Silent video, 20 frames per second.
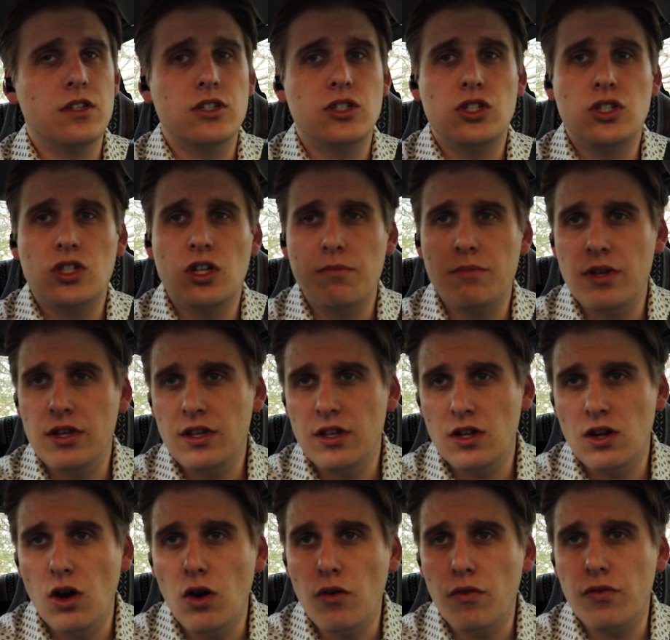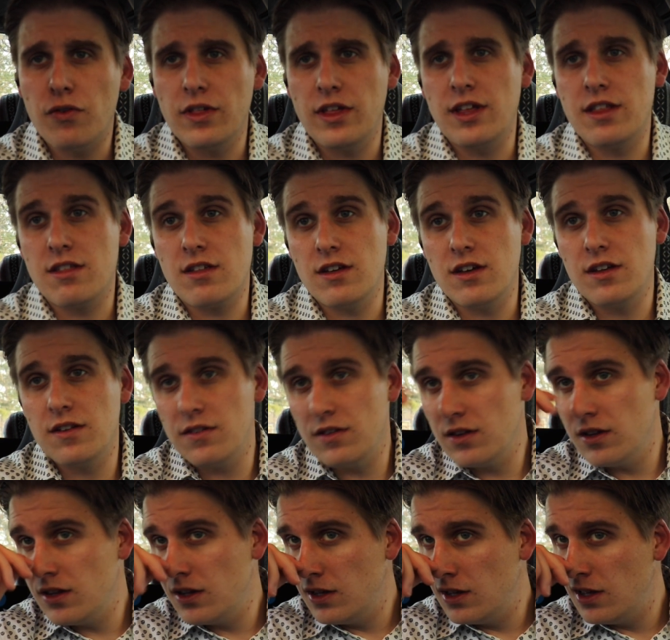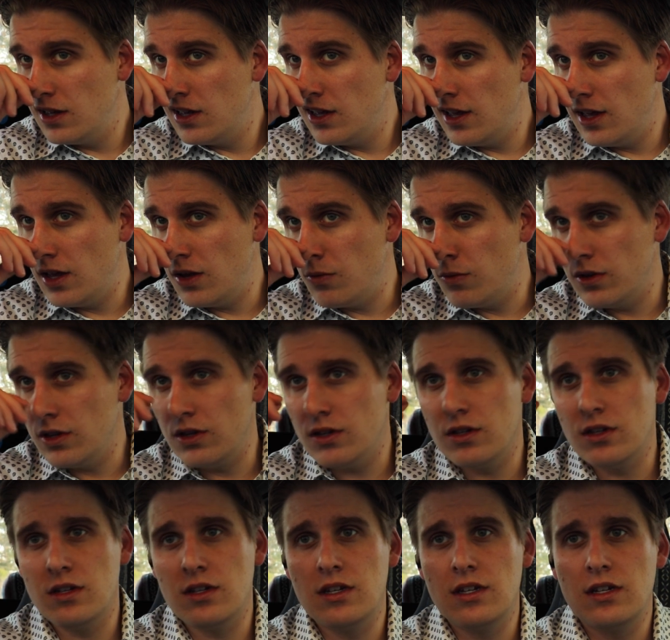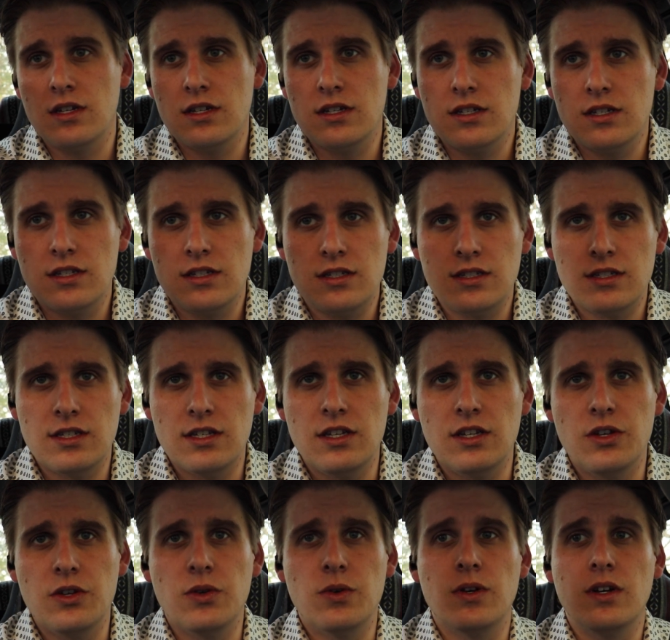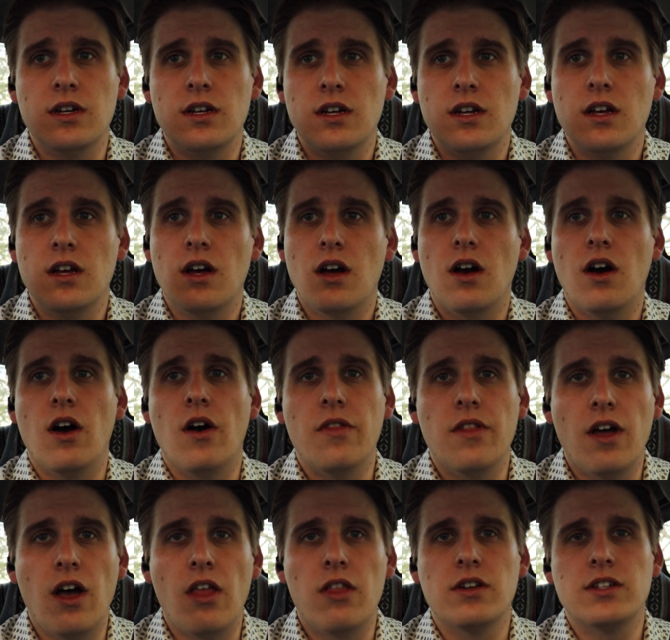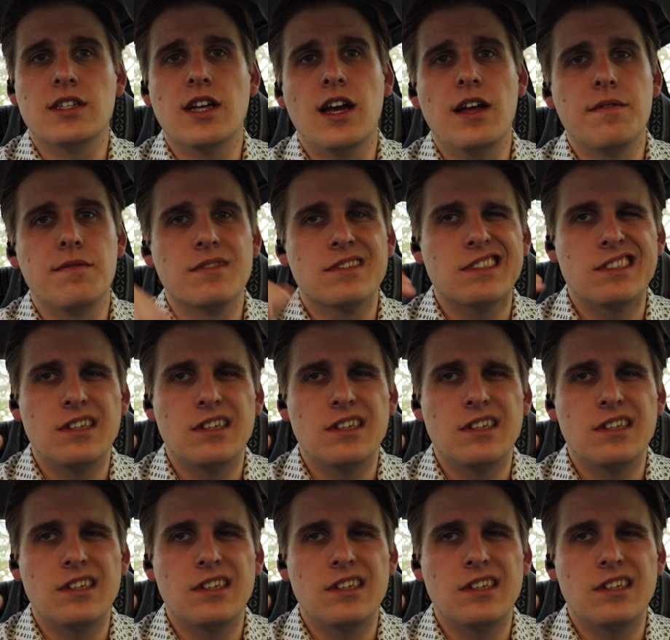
Should be good. Hopefully it's good, and we'll see you on the other side.